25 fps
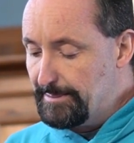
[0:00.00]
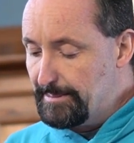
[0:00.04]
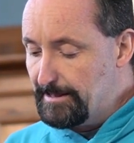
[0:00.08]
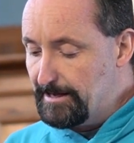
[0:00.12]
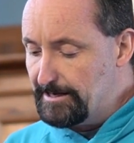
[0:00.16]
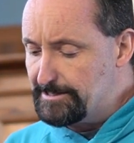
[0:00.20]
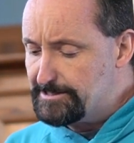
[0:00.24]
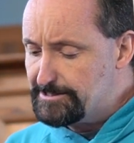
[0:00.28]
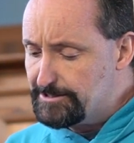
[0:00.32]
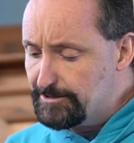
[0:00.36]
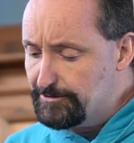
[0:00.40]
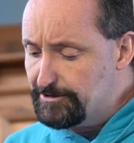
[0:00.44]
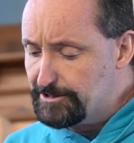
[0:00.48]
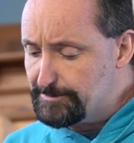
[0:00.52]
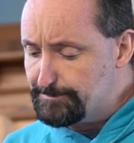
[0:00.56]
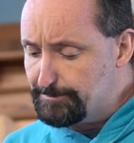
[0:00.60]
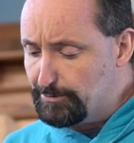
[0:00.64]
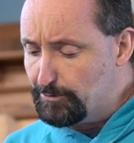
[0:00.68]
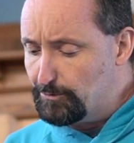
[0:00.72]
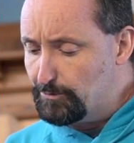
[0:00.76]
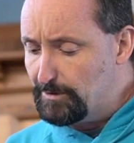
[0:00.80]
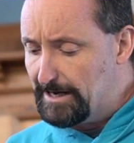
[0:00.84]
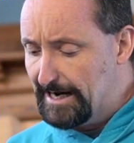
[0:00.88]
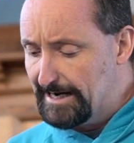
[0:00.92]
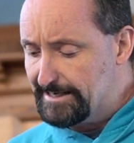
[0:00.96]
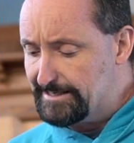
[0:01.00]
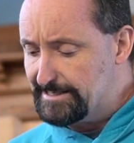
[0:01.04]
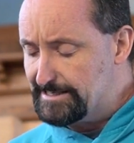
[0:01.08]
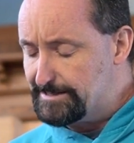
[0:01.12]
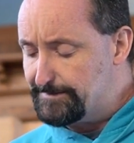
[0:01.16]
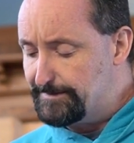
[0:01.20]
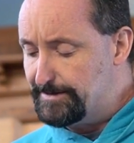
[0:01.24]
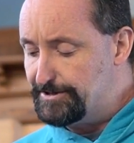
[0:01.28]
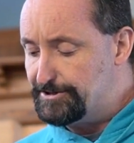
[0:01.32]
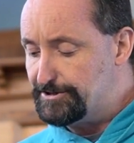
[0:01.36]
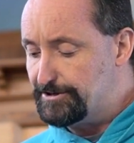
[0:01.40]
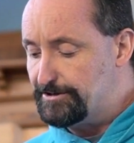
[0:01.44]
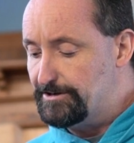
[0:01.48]
As soon as Paul had this
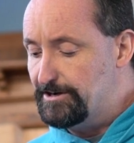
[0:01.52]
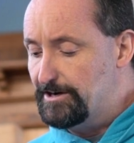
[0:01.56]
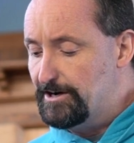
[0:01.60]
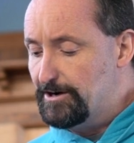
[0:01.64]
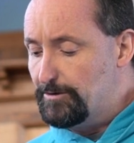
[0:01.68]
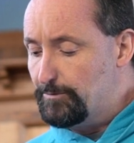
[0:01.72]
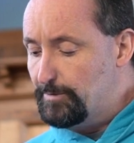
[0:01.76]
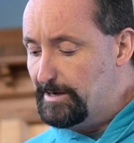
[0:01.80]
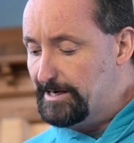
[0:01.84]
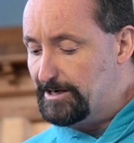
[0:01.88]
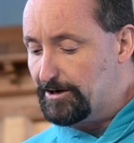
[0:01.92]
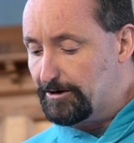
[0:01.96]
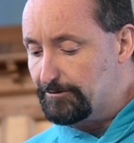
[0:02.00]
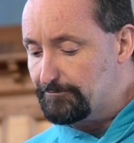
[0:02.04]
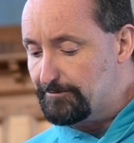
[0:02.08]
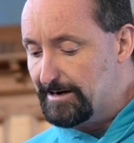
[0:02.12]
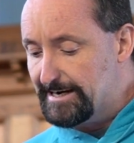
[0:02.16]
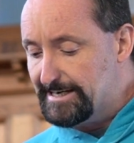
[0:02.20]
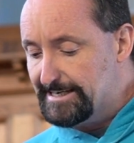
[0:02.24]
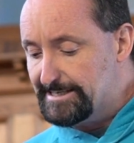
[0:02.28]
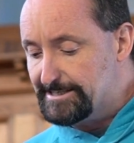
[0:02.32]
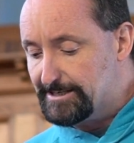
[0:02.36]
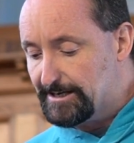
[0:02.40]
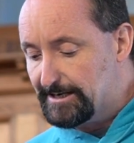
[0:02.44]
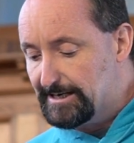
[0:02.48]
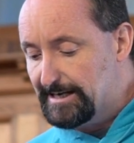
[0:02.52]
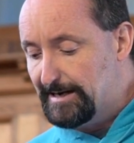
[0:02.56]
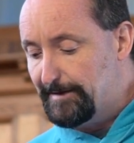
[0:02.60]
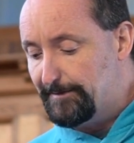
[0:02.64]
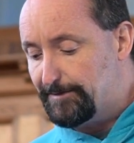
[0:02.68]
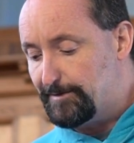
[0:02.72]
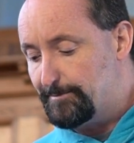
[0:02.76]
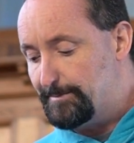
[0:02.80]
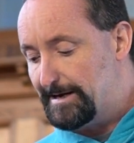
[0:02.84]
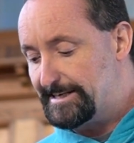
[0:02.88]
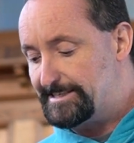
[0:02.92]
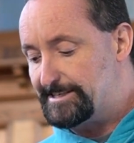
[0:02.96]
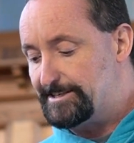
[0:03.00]
vision, we got ready to leave
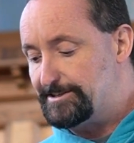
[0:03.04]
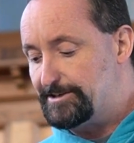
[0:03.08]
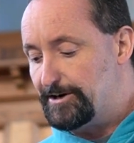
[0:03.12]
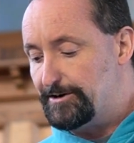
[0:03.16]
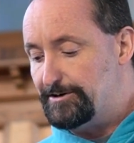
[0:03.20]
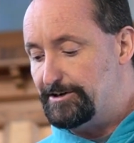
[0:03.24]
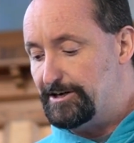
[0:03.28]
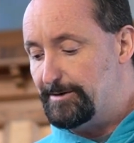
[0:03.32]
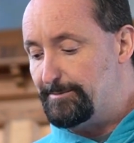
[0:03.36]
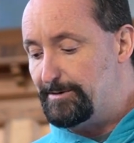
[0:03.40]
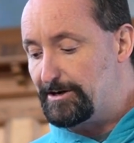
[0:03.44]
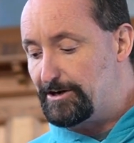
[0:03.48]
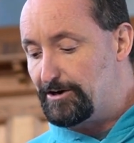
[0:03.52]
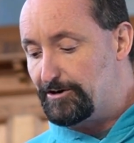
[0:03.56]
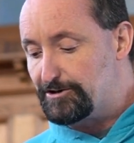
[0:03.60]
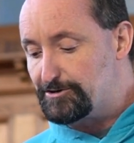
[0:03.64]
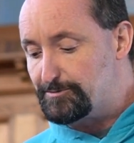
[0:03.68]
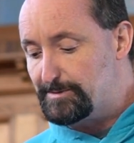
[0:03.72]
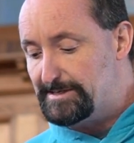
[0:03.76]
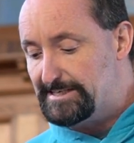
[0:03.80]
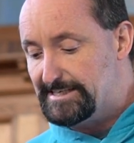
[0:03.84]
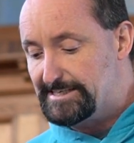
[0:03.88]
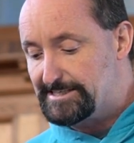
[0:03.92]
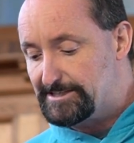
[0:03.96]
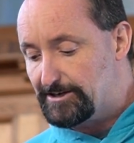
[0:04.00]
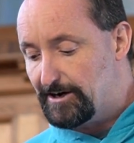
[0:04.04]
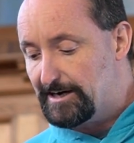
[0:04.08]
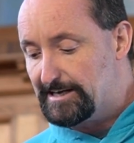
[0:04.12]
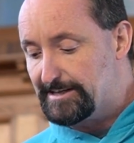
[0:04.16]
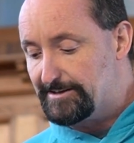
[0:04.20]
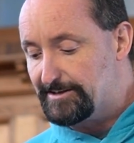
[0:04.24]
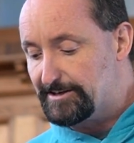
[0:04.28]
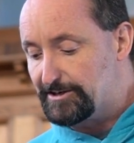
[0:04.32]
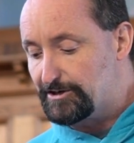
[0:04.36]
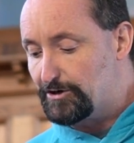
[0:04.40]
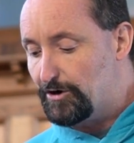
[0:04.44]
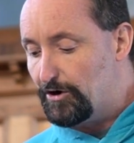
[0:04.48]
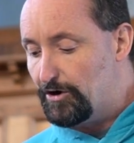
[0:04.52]
for Macedonia because we decided
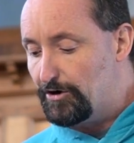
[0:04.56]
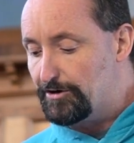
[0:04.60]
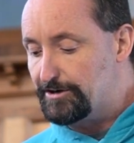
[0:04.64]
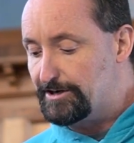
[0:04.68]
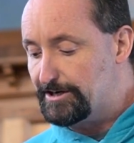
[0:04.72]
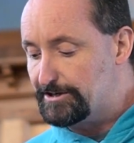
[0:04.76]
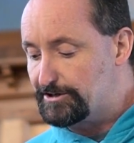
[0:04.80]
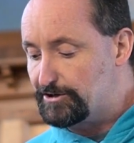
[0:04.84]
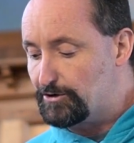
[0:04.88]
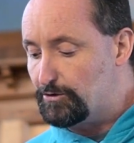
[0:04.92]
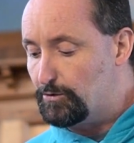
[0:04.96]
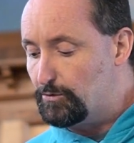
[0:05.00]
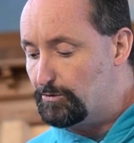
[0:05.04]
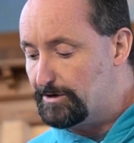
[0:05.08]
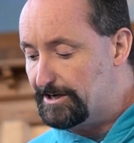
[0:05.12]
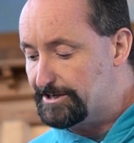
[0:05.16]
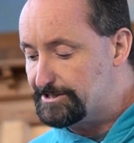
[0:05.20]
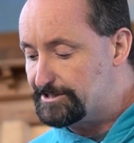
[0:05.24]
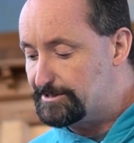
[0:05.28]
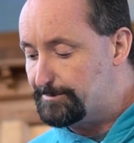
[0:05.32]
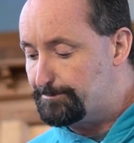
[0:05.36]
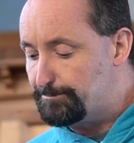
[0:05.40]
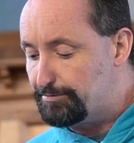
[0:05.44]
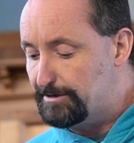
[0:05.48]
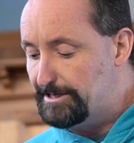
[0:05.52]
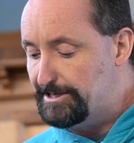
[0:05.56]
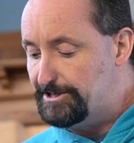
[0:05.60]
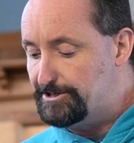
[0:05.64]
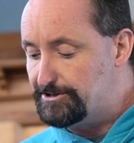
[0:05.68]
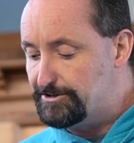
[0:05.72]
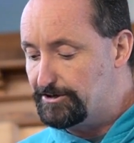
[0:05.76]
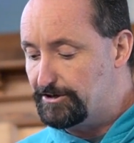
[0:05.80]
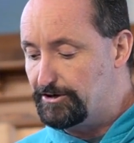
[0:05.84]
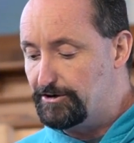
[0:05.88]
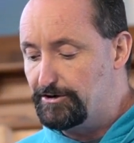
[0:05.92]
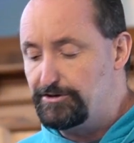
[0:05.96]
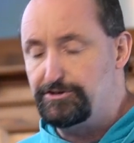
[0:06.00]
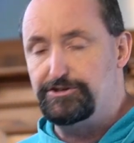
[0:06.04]
that God had called us to preach
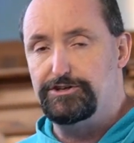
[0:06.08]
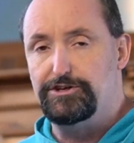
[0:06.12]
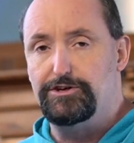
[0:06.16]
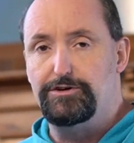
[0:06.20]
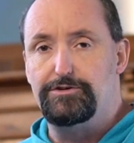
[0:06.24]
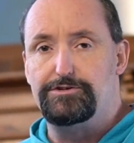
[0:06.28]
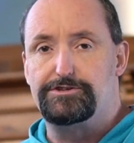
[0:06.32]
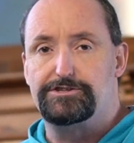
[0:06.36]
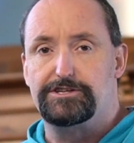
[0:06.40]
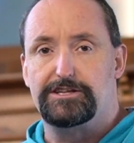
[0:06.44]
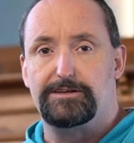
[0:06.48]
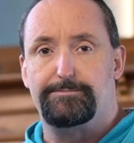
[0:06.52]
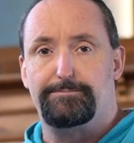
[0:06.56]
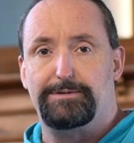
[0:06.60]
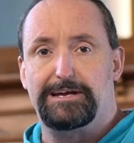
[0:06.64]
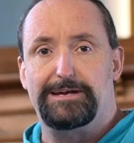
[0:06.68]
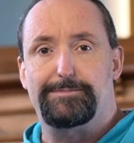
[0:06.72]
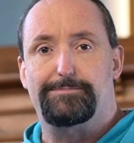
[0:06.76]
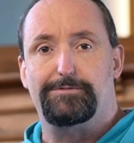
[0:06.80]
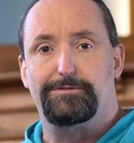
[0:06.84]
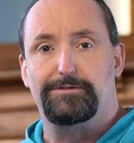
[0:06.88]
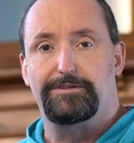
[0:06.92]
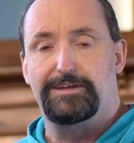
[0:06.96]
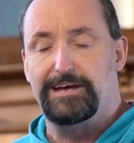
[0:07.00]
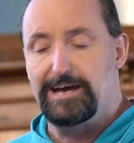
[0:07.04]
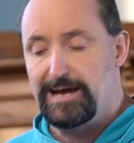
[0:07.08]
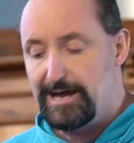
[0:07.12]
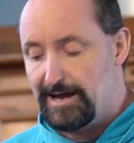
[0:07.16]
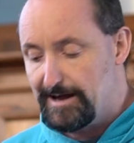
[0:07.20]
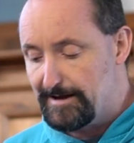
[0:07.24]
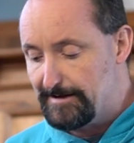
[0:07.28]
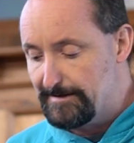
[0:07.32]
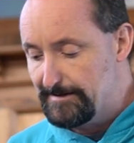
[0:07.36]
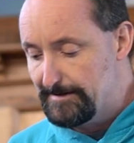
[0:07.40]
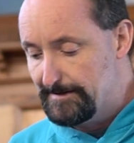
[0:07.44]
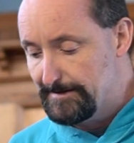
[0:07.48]
the good news to the people there.